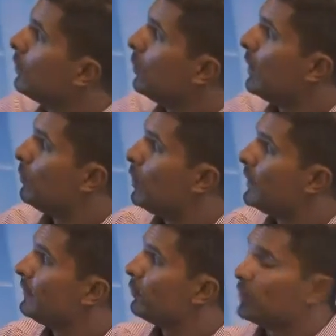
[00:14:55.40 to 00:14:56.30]
where I'm
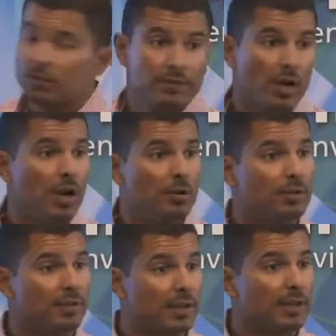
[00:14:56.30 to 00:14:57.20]
running for just a
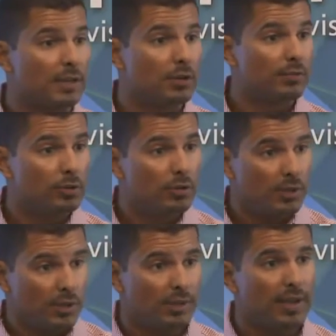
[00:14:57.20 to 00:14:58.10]
100-second interval,
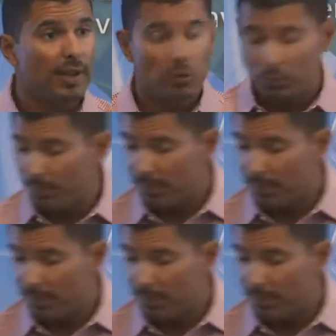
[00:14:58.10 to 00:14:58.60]
and then I hold the